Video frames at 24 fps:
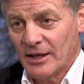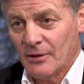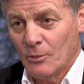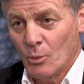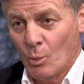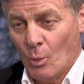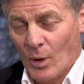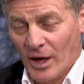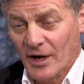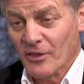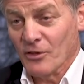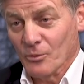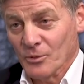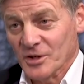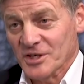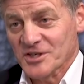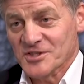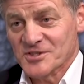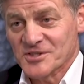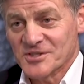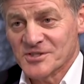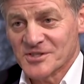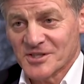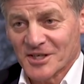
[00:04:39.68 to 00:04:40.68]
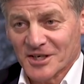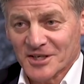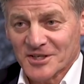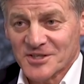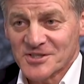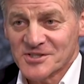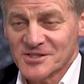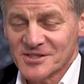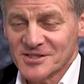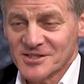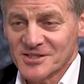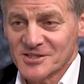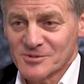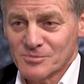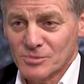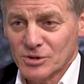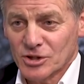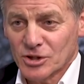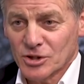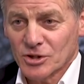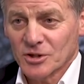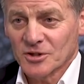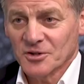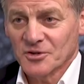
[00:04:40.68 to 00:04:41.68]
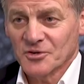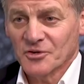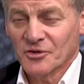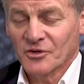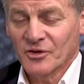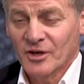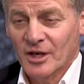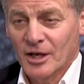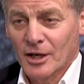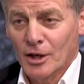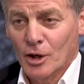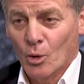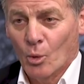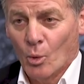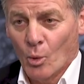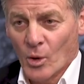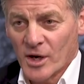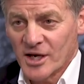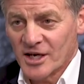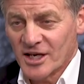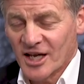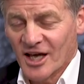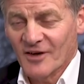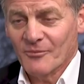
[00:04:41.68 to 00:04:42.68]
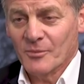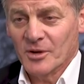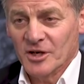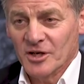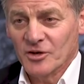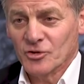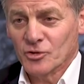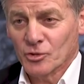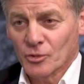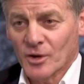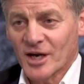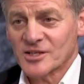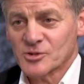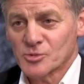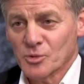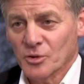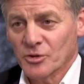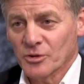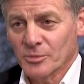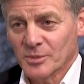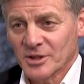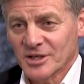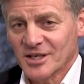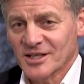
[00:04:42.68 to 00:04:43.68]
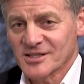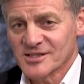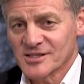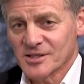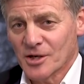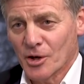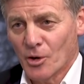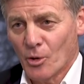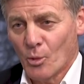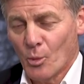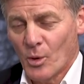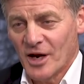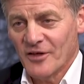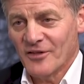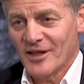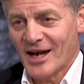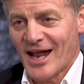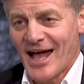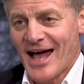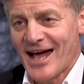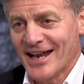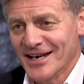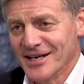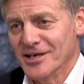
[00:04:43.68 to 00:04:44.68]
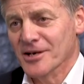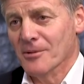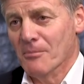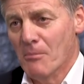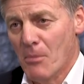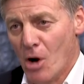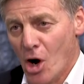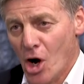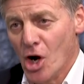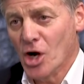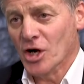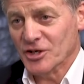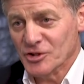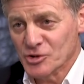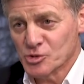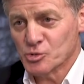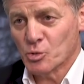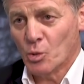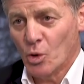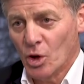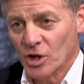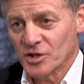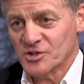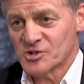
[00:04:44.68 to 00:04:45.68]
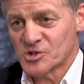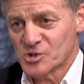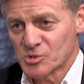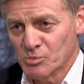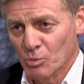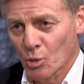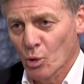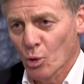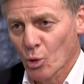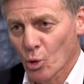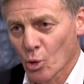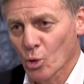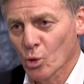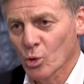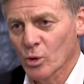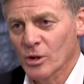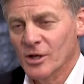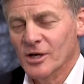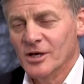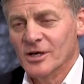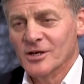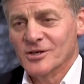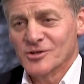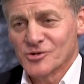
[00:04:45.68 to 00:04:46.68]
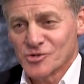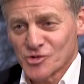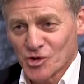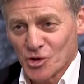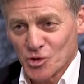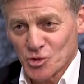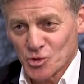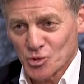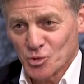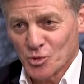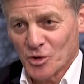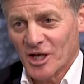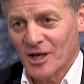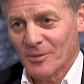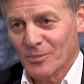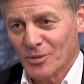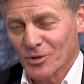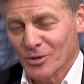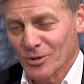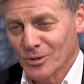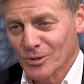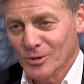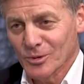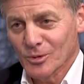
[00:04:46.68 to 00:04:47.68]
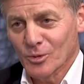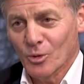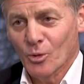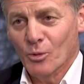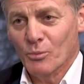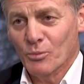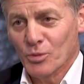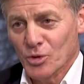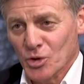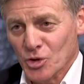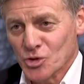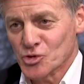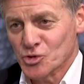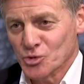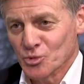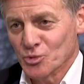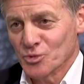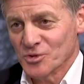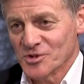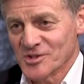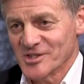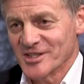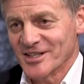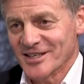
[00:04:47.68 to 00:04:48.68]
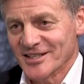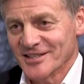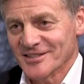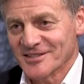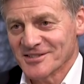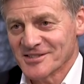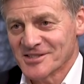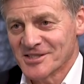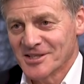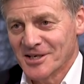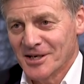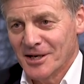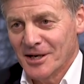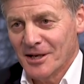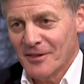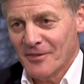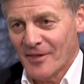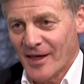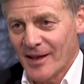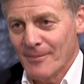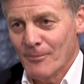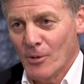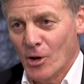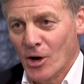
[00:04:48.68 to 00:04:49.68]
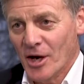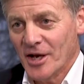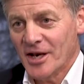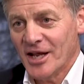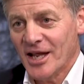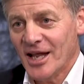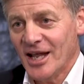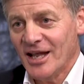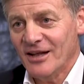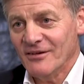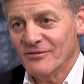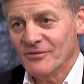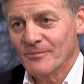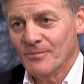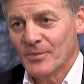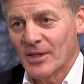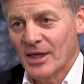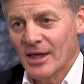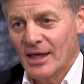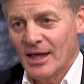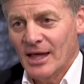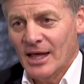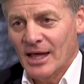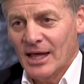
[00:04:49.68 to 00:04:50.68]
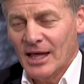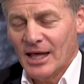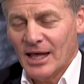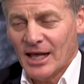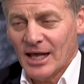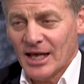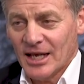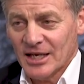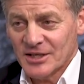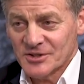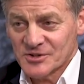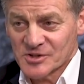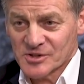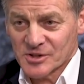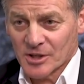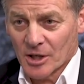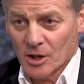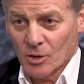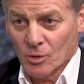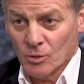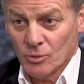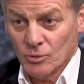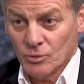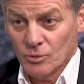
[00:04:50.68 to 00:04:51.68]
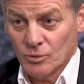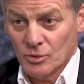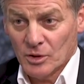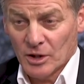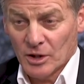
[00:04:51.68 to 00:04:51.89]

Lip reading: one of the reasons at least, is because when government interacts with them, it does it in a way that undermines what small social capital or personal resilience they might have. And so